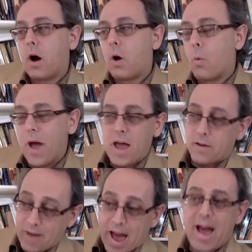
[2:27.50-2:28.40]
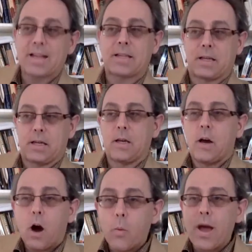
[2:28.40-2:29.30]
a way of acting,
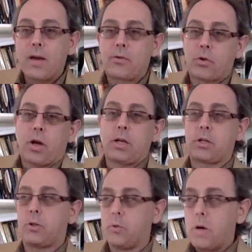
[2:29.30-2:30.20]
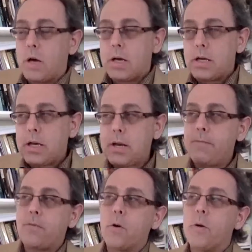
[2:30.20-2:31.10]
a way of trying to
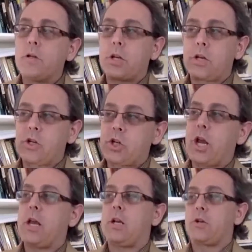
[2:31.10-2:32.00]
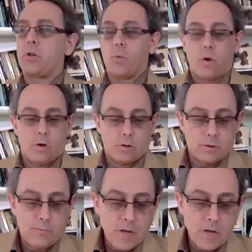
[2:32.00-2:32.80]
influence and change the world.